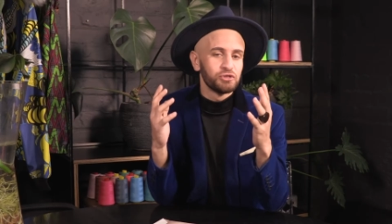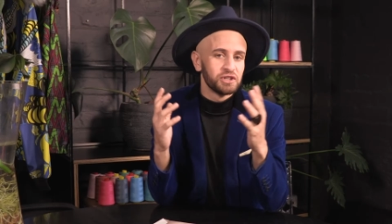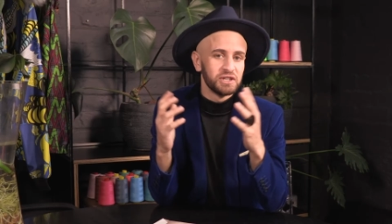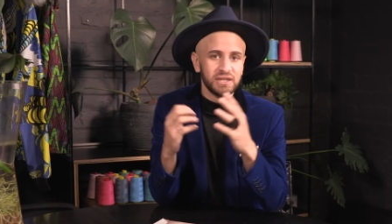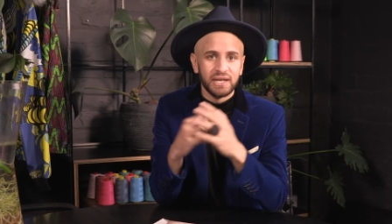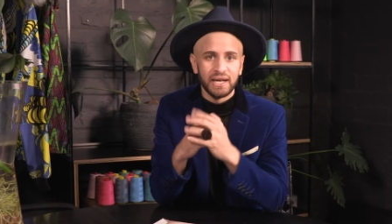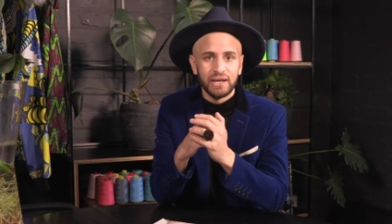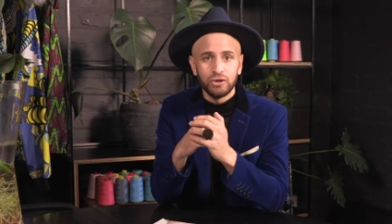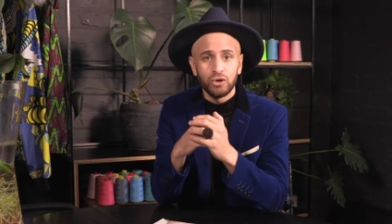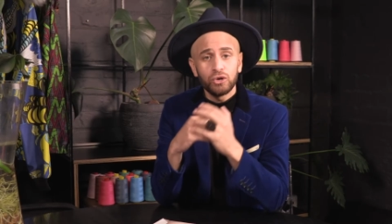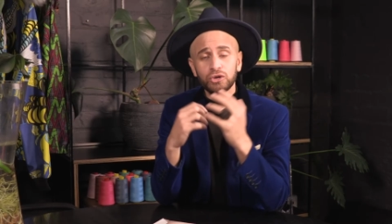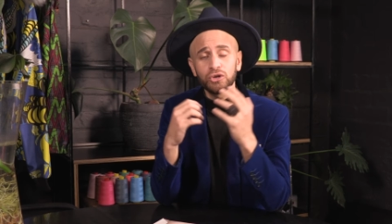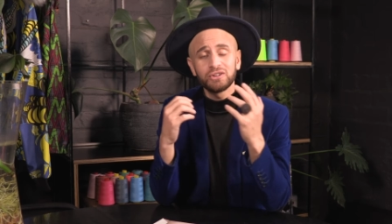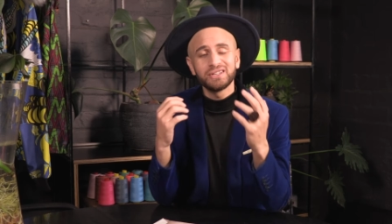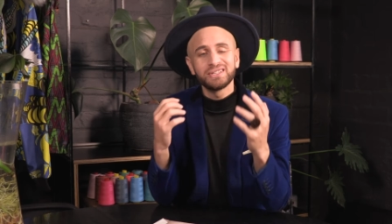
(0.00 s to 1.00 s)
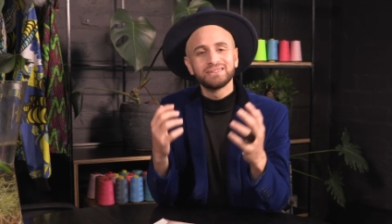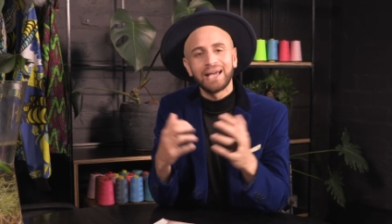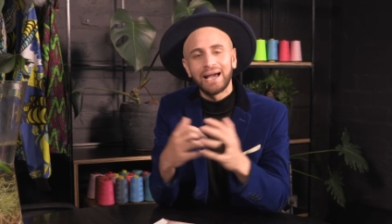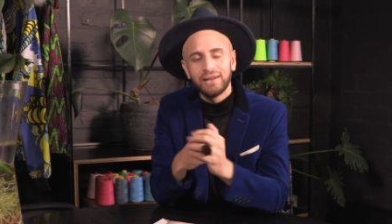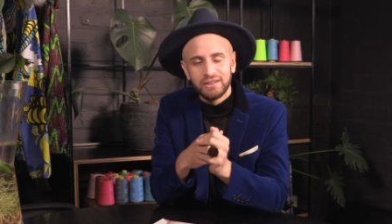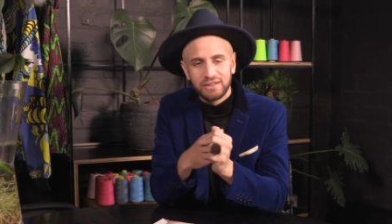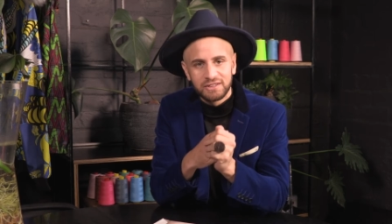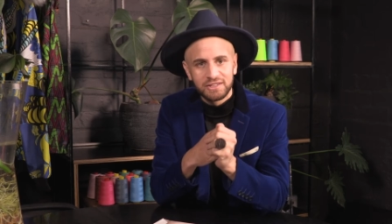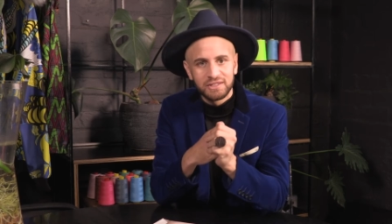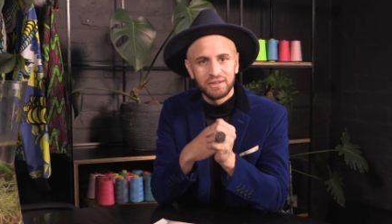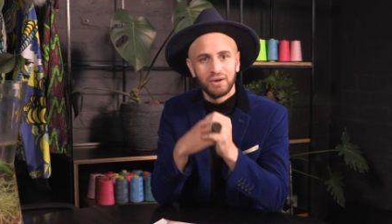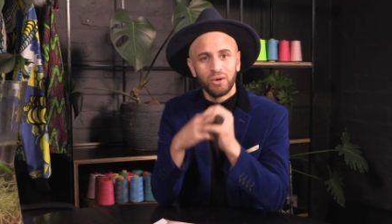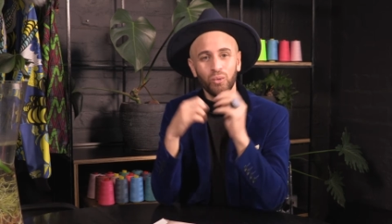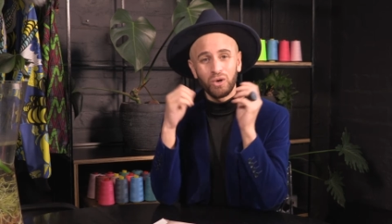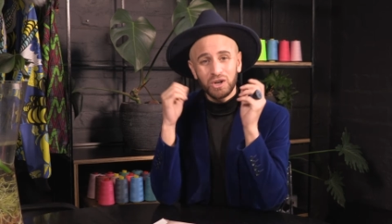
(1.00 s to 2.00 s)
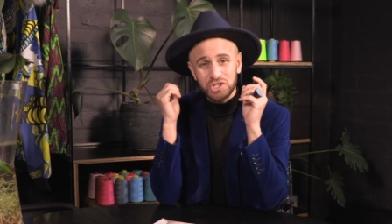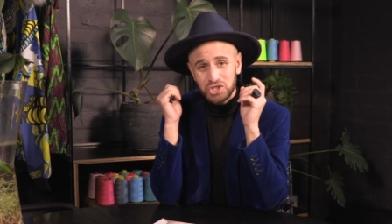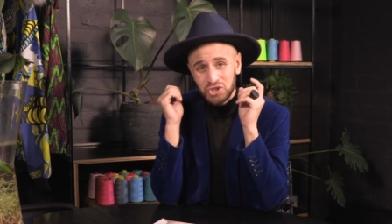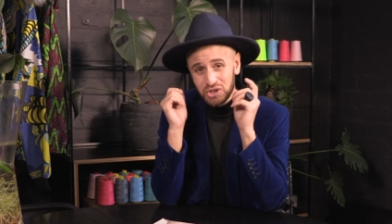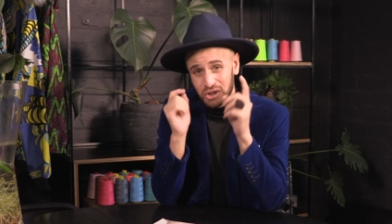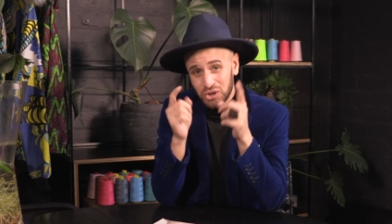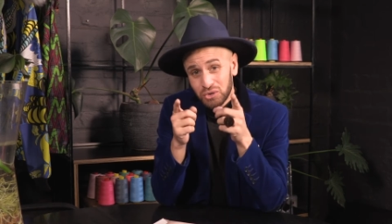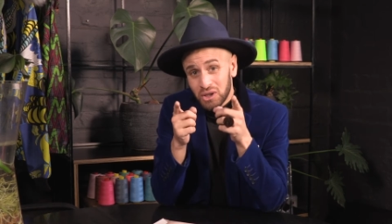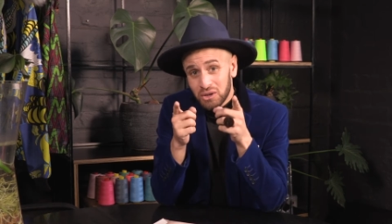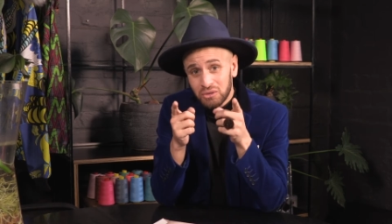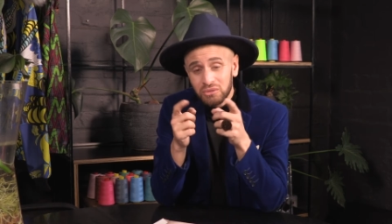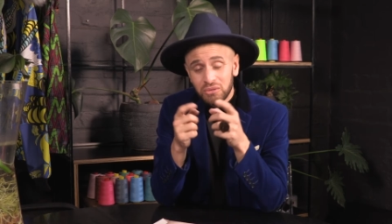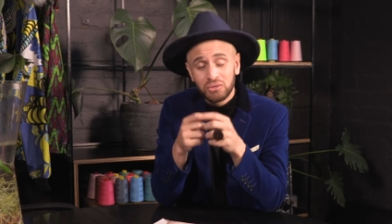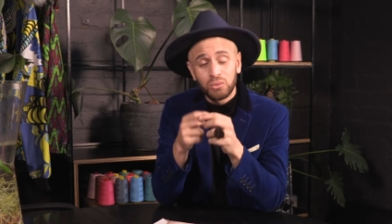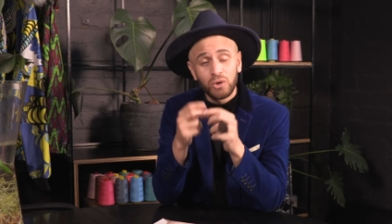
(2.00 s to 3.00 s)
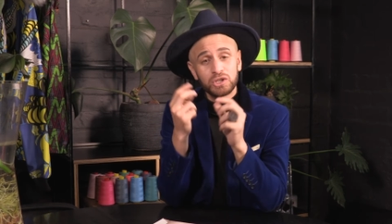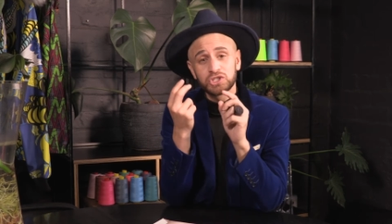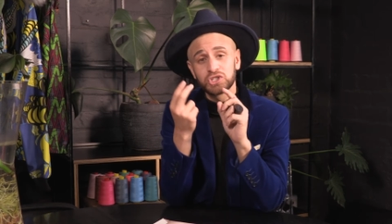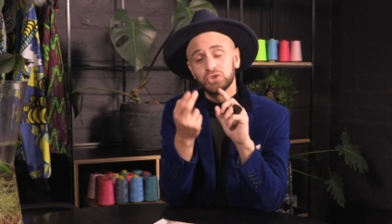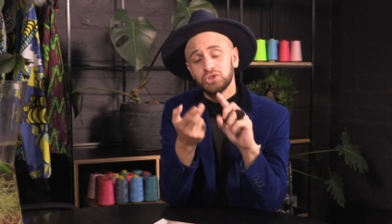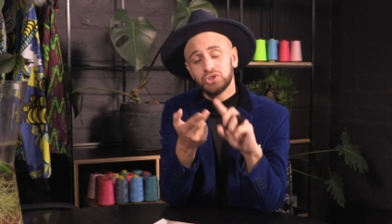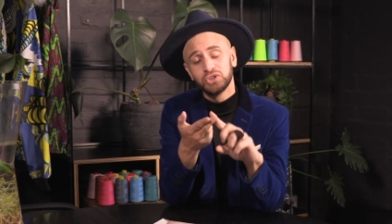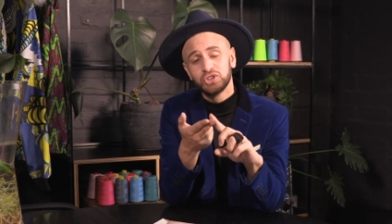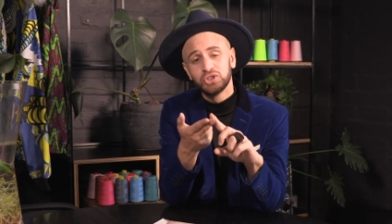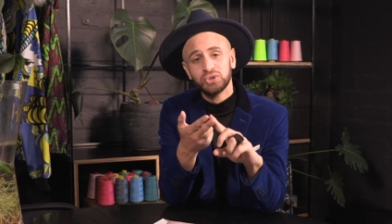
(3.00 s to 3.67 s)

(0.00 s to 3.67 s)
for the day, or you're the talent. What should you know? What should you